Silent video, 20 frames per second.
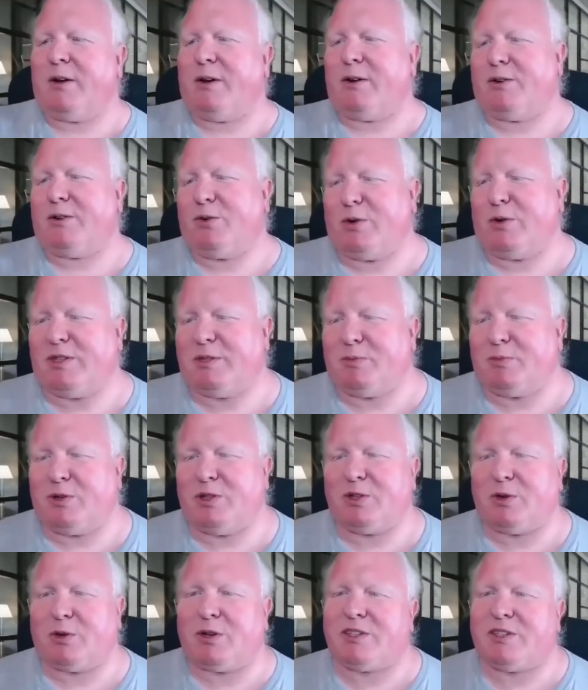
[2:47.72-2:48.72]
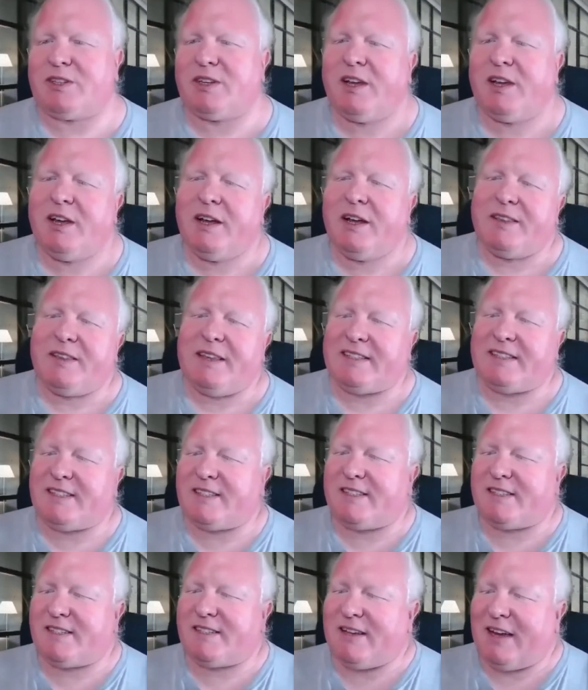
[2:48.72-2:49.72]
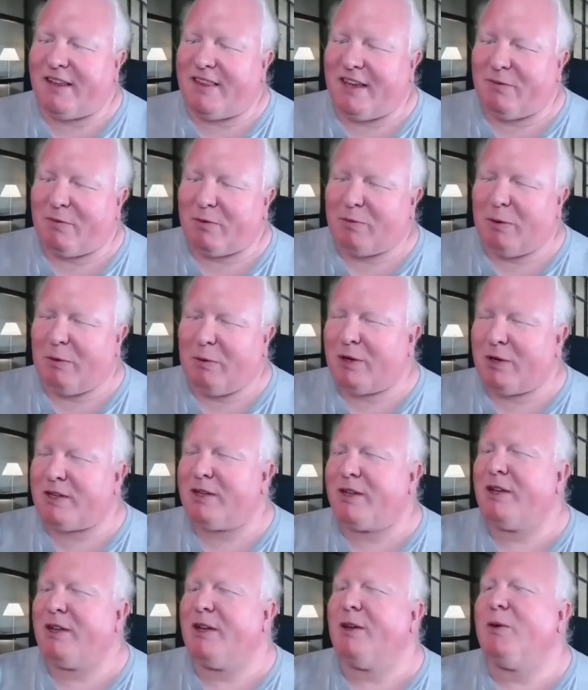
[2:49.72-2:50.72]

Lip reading: tourism resorts. That's, I think, what we want,